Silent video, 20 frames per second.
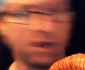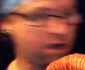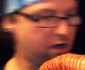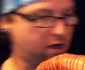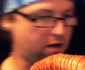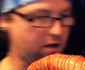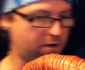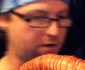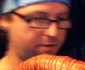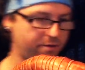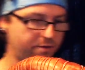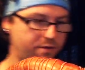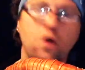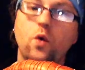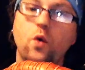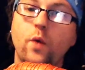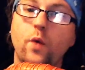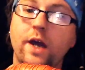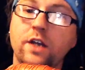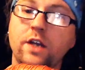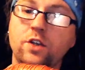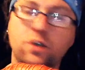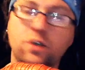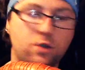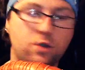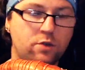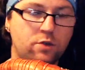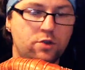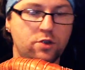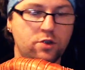of when
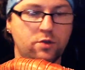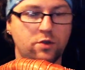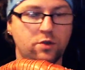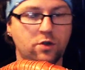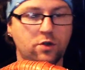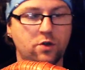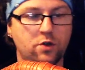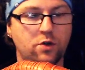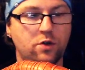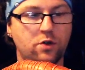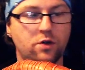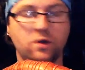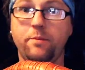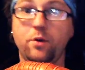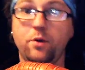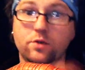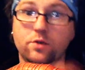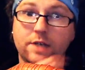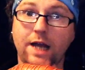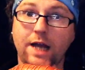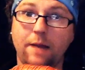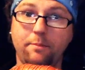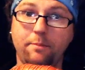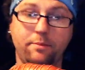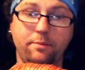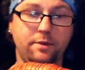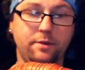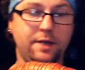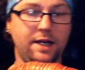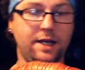you do your bald cap
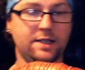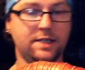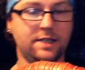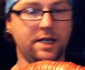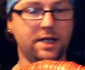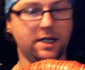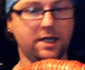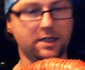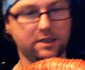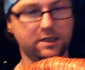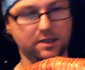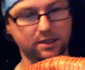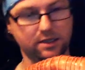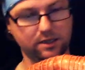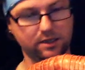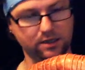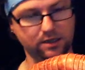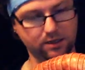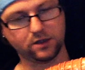latex,